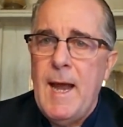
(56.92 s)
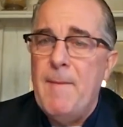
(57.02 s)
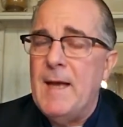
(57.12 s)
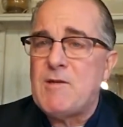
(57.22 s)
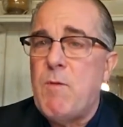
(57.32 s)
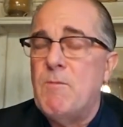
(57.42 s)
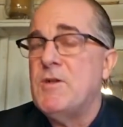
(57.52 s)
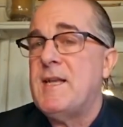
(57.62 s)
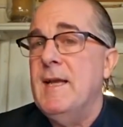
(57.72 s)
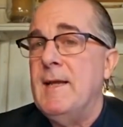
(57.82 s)
And that's what
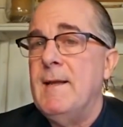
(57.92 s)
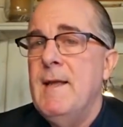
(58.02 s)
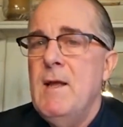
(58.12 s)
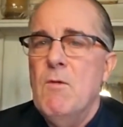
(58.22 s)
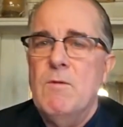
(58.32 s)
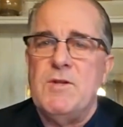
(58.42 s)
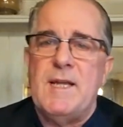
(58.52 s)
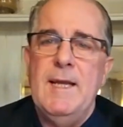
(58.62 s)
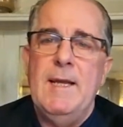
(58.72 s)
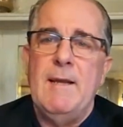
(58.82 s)
we're seeing. We're
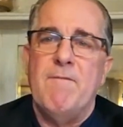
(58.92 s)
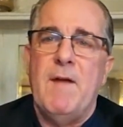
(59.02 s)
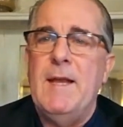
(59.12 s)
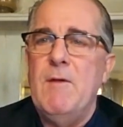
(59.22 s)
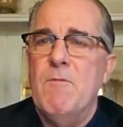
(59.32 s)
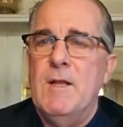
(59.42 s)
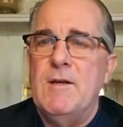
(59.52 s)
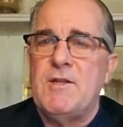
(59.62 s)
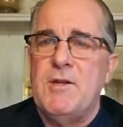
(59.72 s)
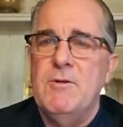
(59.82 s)
seeing Fani
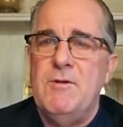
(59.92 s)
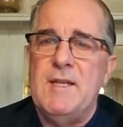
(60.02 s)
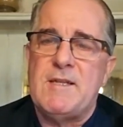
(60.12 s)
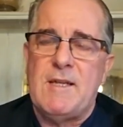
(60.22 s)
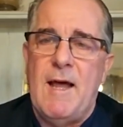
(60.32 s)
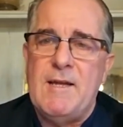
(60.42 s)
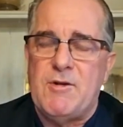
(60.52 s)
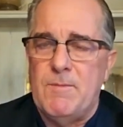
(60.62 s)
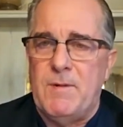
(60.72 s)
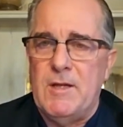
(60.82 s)
Willis, who
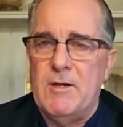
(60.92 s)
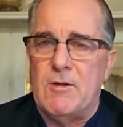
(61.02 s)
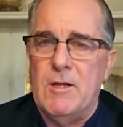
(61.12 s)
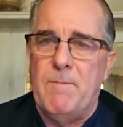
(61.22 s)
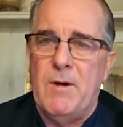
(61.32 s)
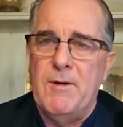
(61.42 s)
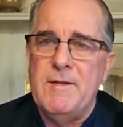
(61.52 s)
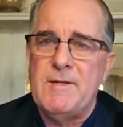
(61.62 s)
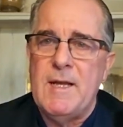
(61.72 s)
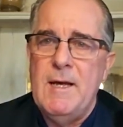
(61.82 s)
dislikes her political
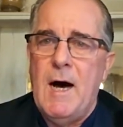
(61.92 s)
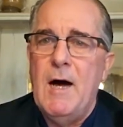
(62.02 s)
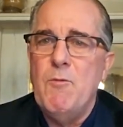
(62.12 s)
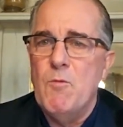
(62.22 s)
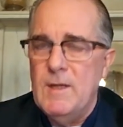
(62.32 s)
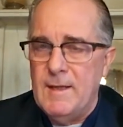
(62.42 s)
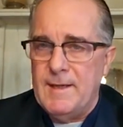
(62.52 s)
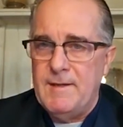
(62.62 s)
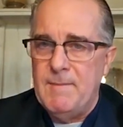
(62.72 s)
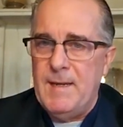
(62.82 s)
opponents,
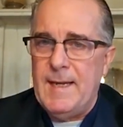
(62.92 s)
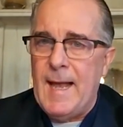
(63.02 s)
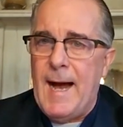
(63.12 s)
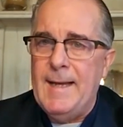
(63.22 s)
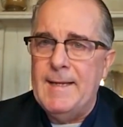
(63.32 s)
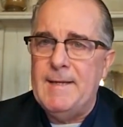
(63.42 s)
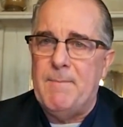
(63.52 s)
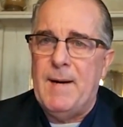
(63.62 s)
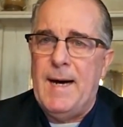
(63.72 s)
unwilling to be guided